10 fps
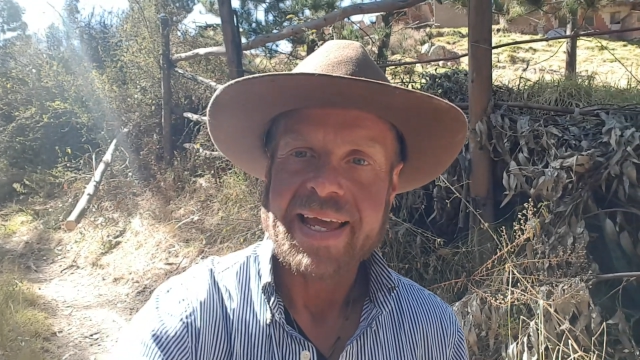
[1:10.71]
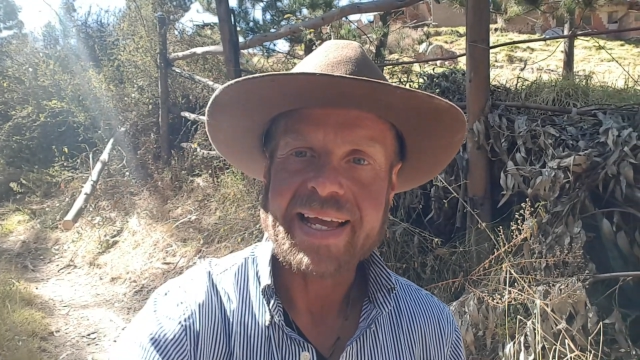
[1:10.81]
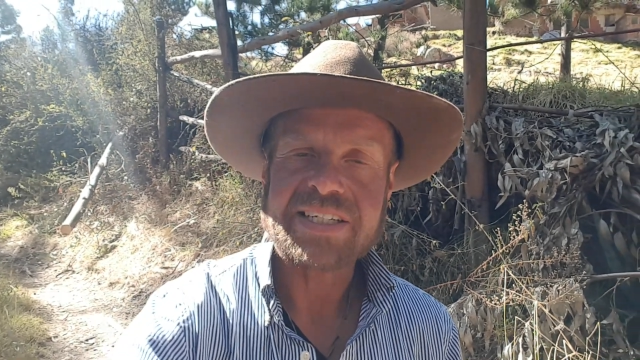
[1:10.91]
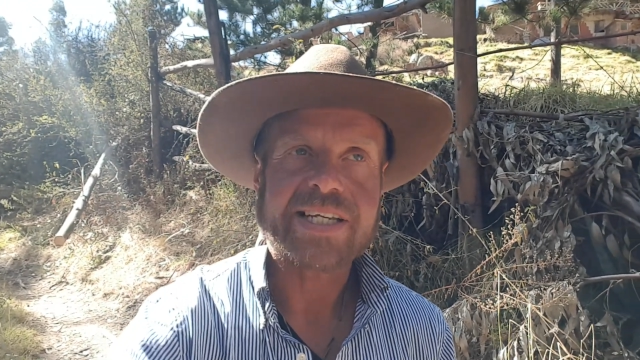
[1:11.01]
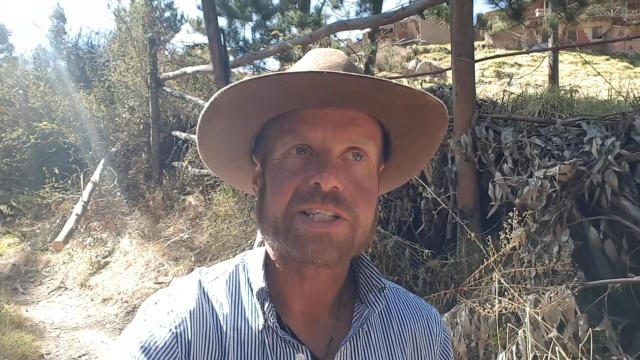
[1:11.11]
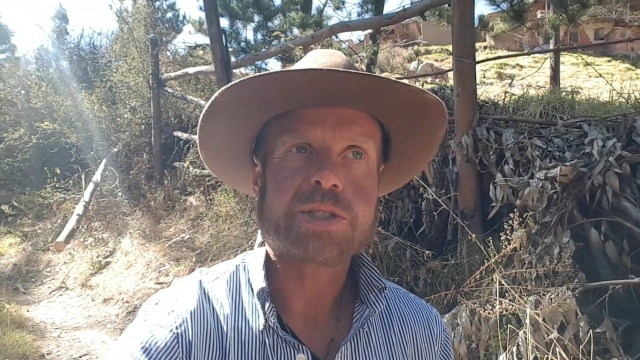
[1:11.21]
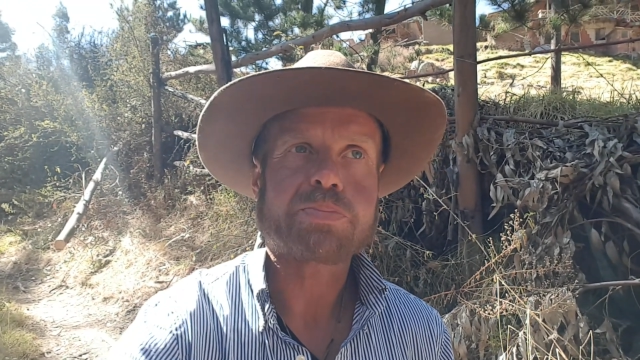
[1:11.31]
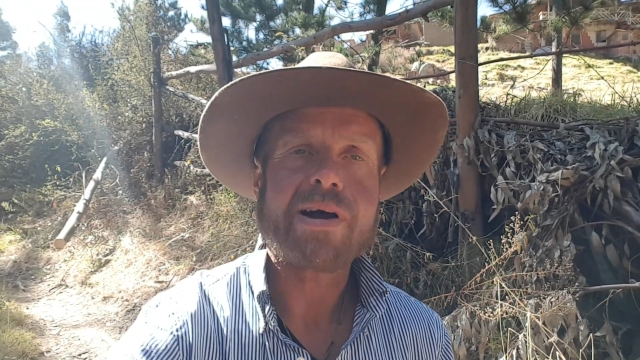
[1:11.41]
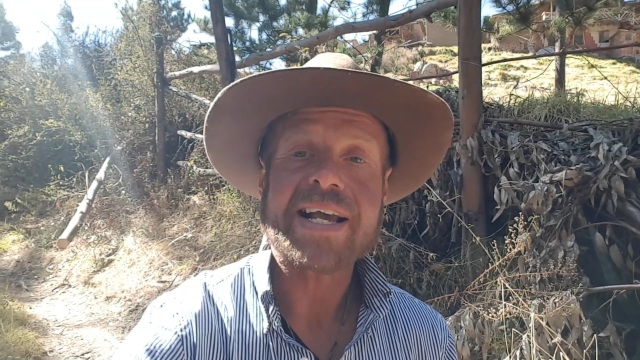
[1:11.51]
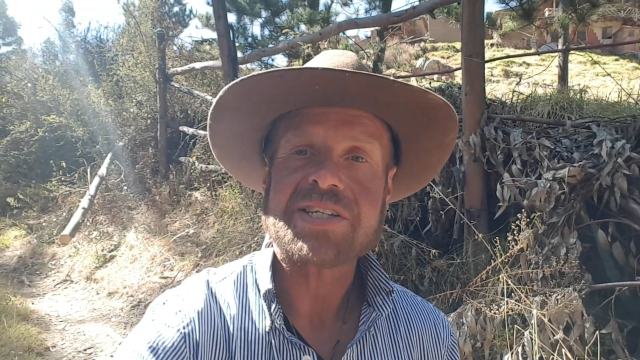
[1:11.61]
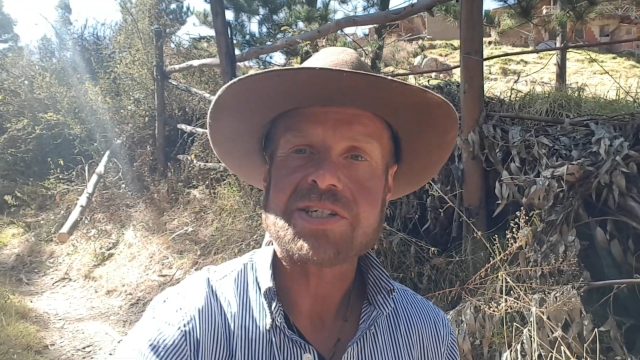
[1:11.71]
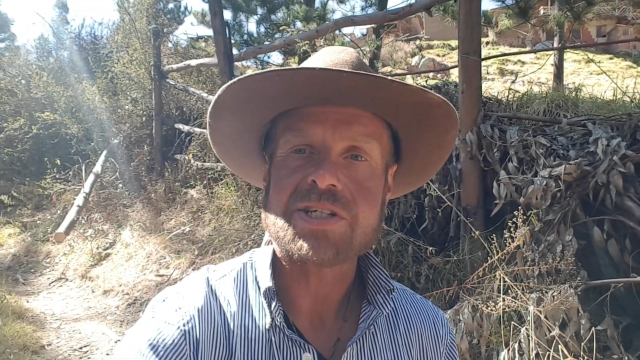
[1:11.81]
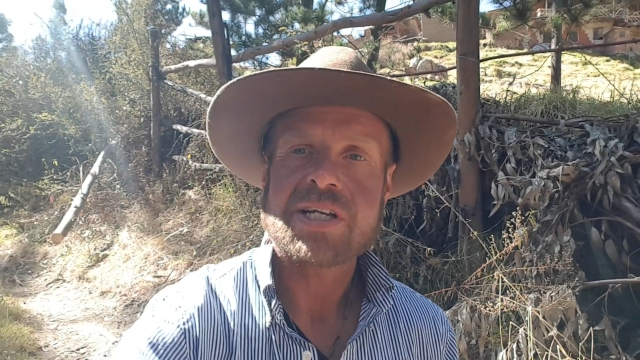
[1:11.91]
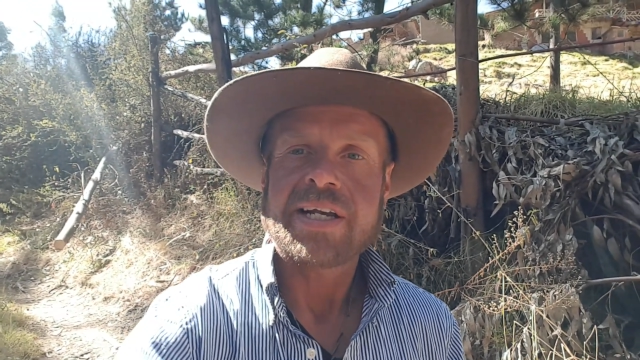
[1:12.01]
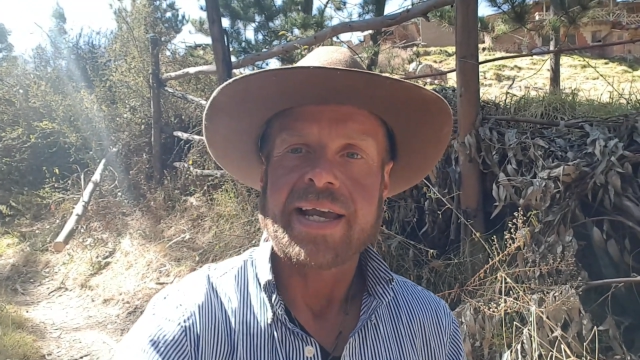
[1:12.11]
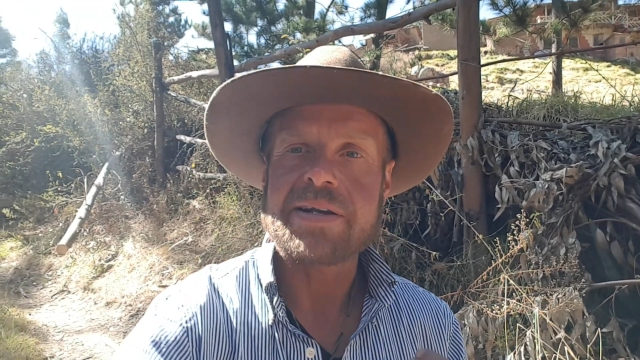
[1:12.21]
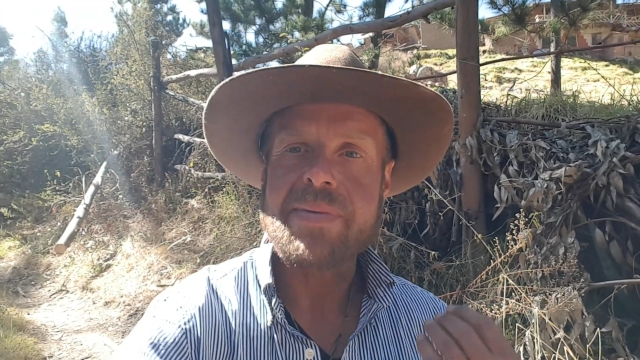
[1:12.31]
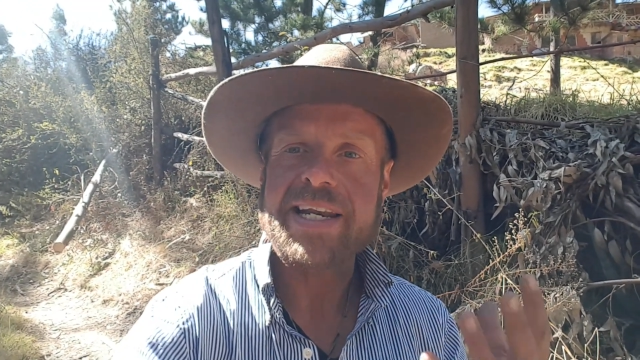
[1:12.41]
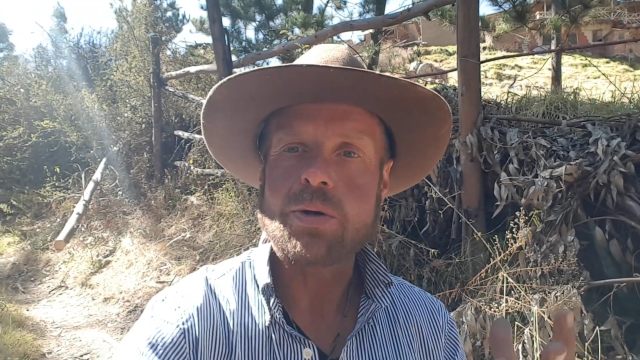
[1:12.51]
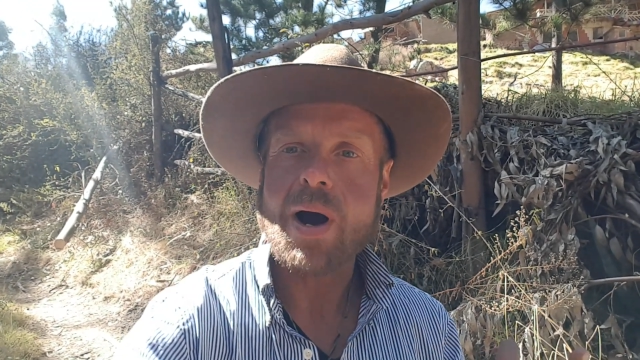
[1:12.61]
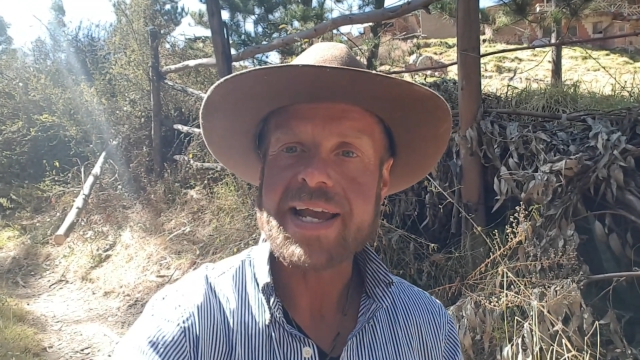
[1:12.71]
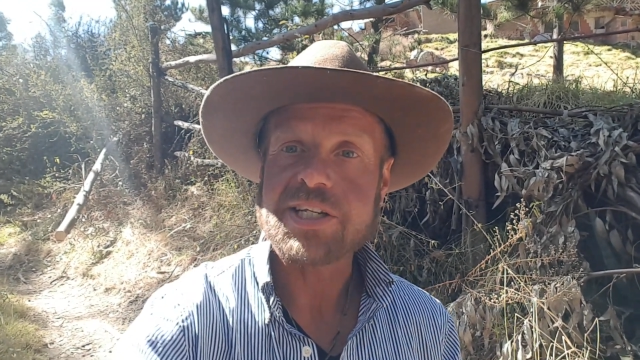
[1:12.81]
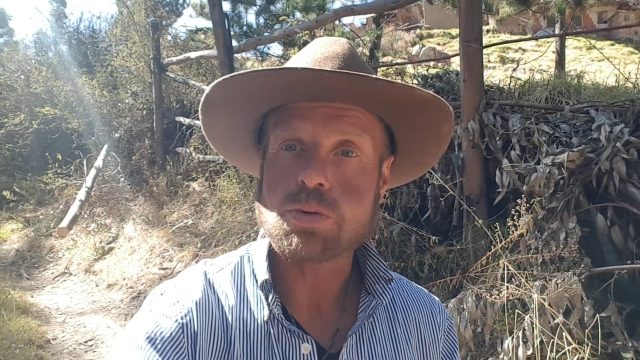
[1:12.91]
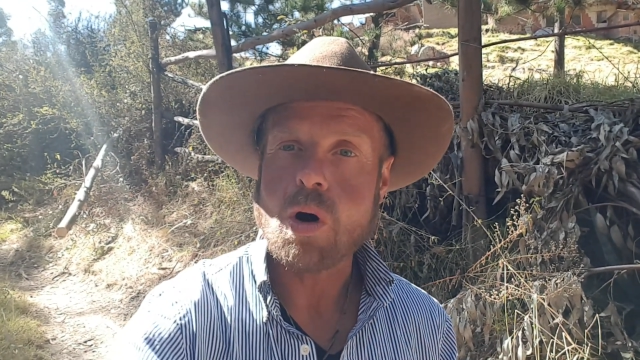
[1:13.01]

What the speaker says: is expressed in many ways.